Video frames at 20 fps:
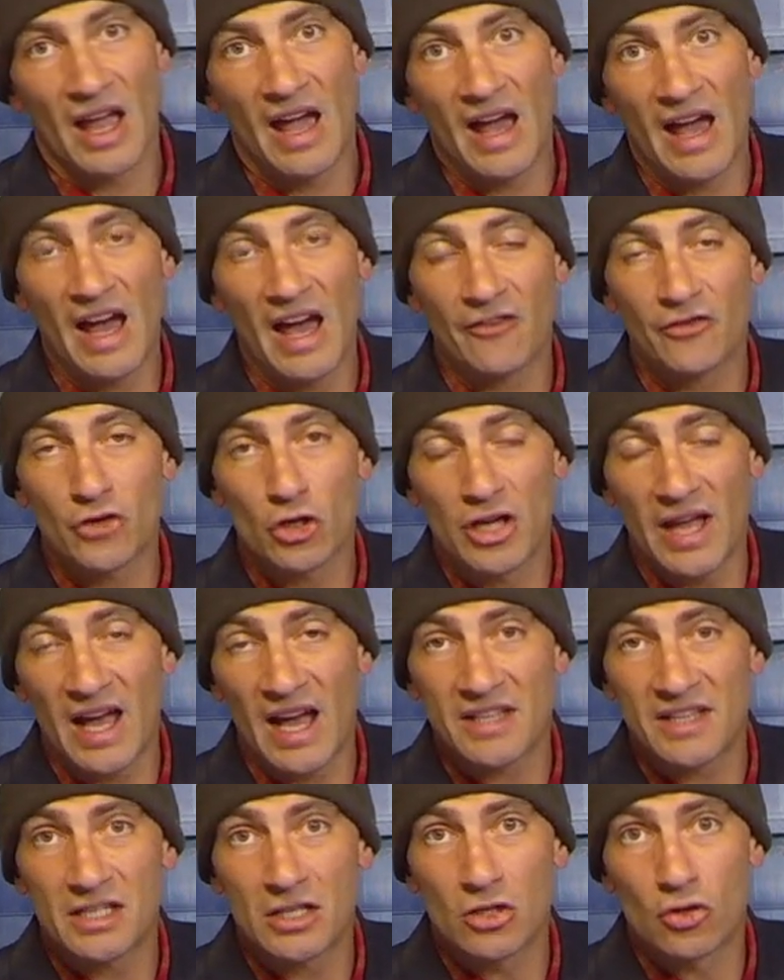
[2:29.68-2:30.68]
After
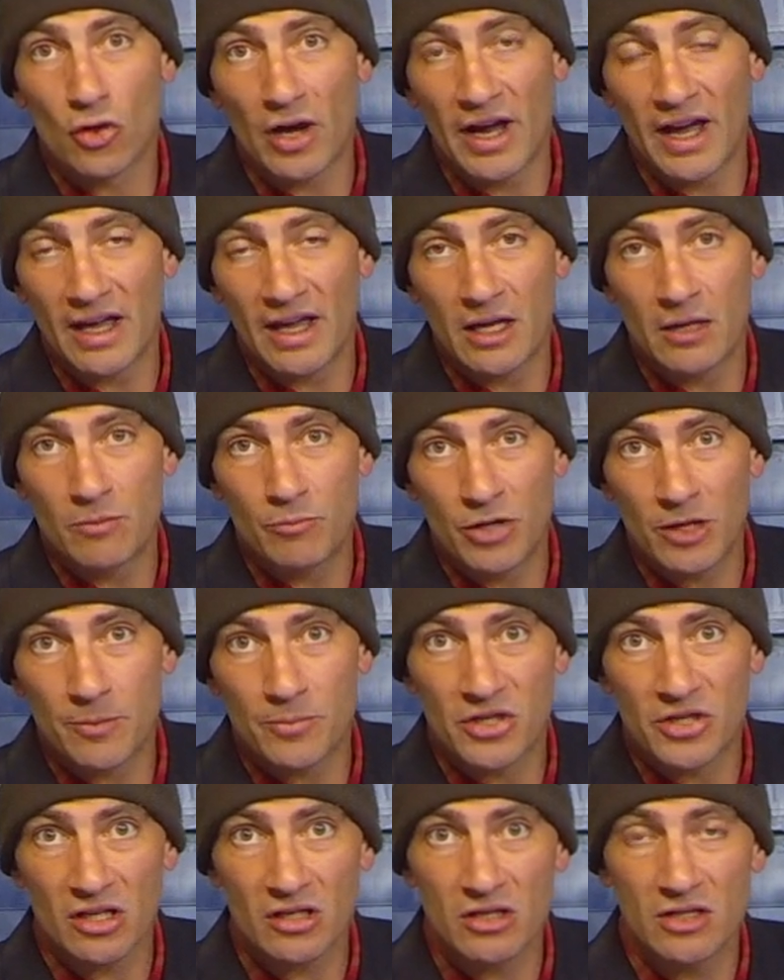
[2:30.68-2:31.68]
Cassie Gray in
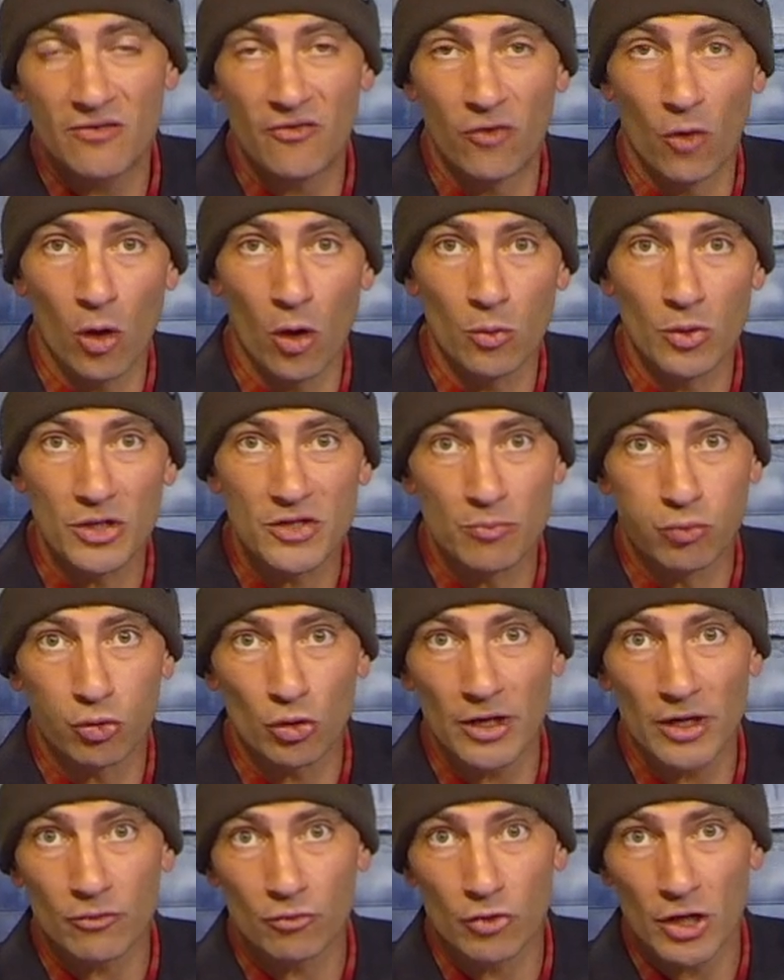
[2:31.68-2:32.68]
bib 64 was
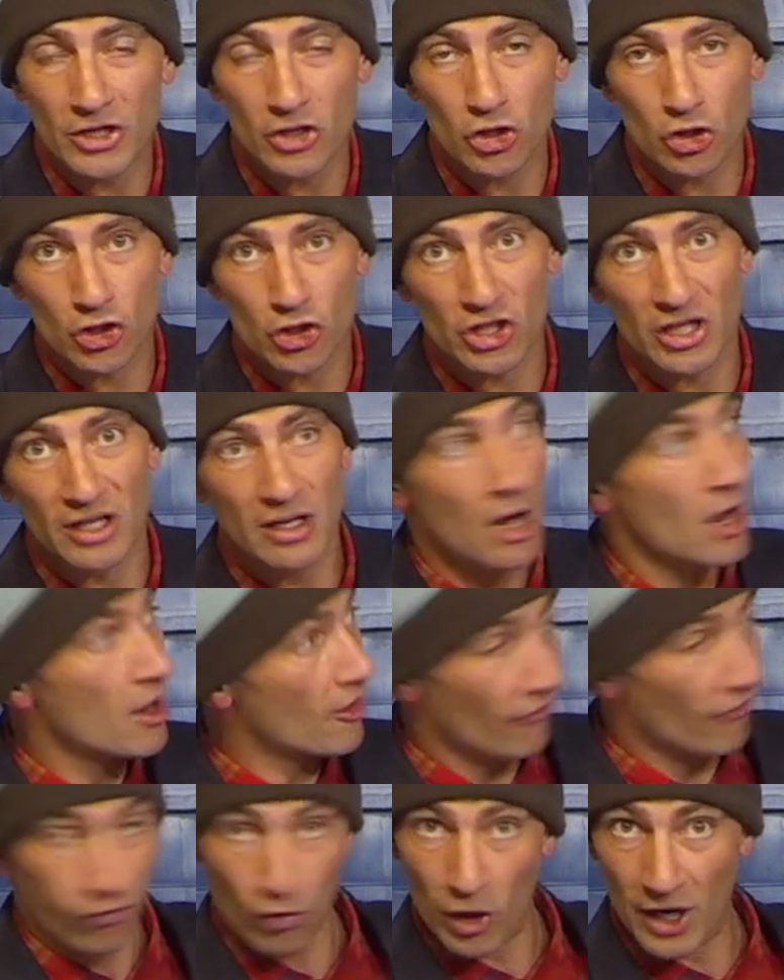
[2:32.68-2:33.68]
Britt Richardson,
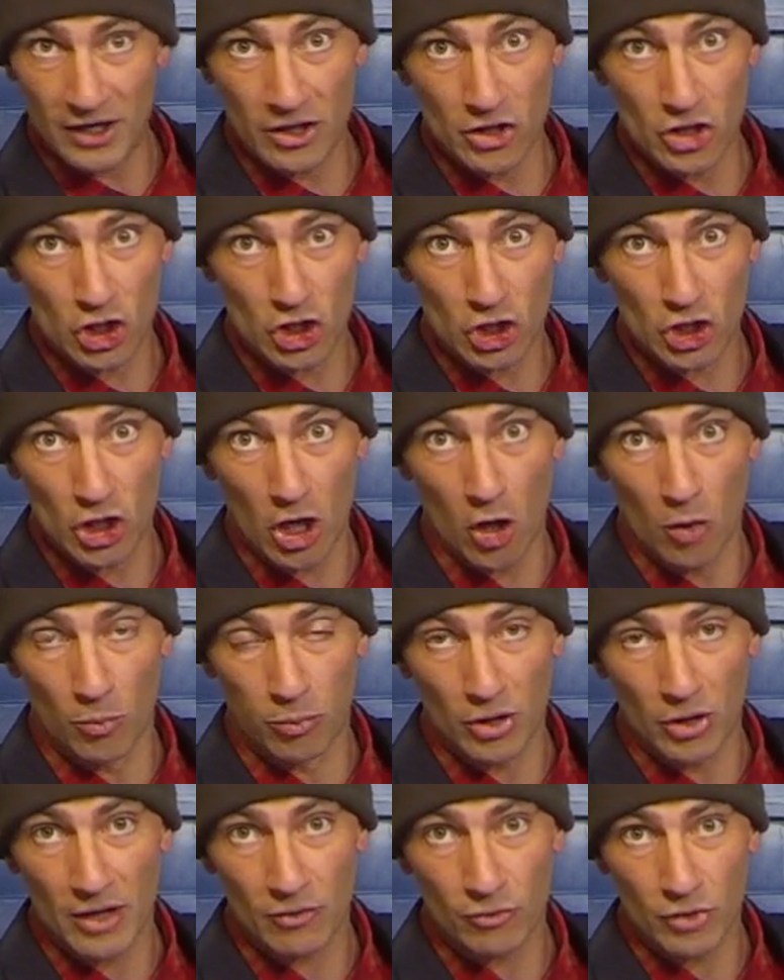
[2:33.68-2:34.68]
friend of the show,
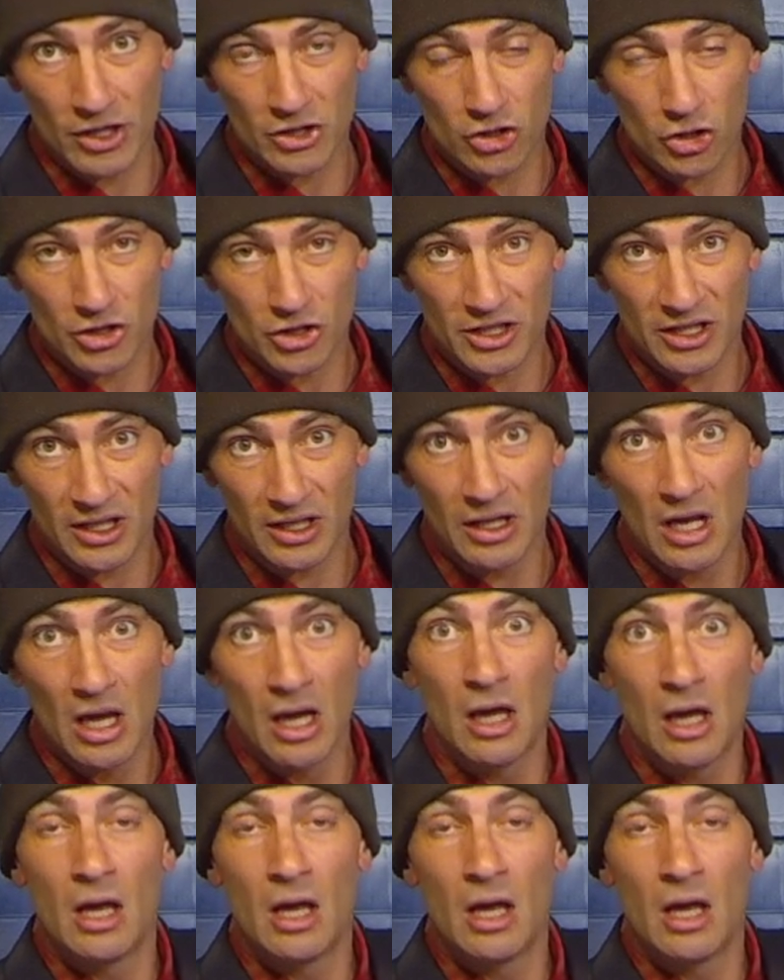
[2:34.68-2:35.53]
Britt Richardson.